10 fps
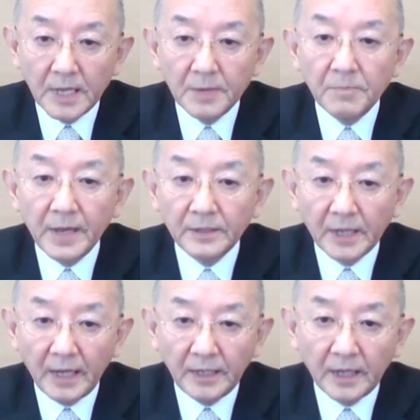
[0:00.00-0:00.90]
in
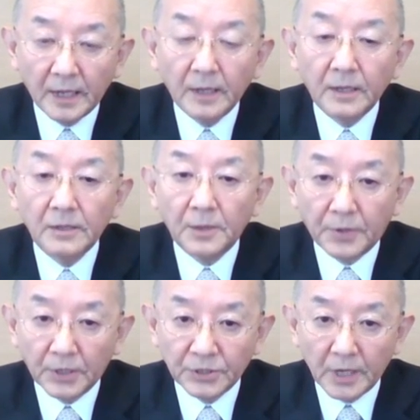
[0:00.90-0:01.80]
maintaining the
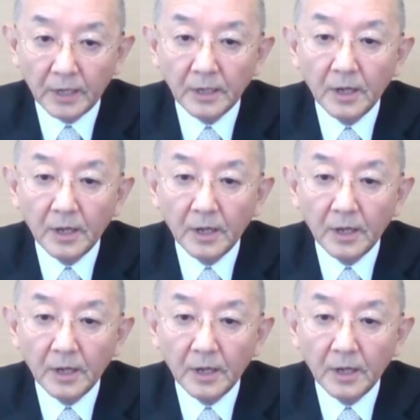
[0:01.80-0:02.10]
pressure